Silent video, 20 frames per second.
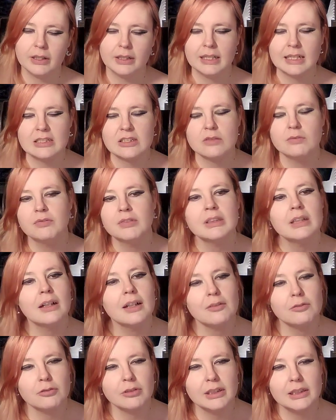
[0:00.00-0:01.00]
And that's something that
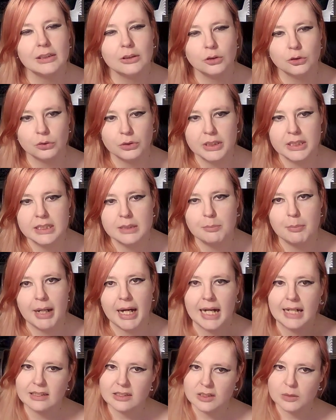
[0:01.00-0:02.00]
I've really enjoyed in
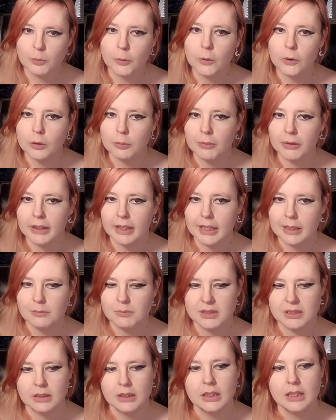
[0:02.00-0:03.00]
past Pokemon
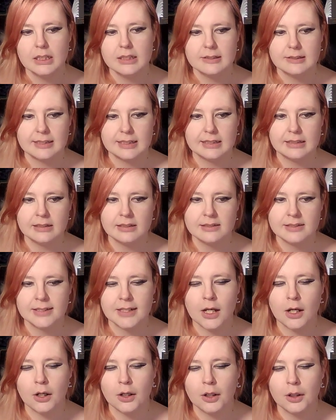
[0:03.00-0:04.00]
games since,
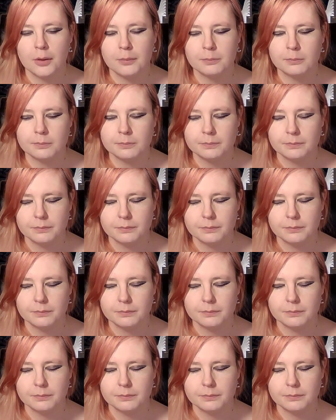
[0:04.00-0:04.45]
I